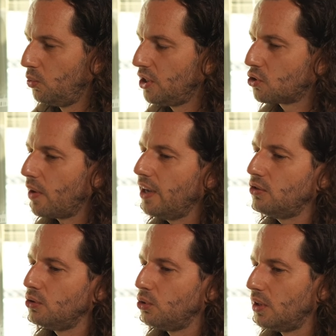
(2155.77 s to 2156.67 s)
try
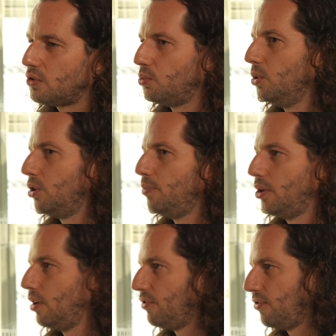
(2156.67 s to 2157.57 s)
to do it through a
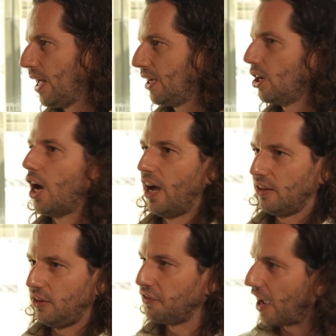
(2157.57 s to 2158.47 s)
couple of like
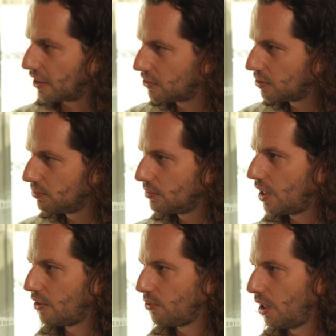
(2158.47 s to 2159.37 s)
artifacts
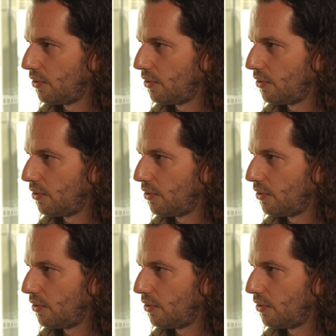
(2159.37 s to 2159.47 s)
as well.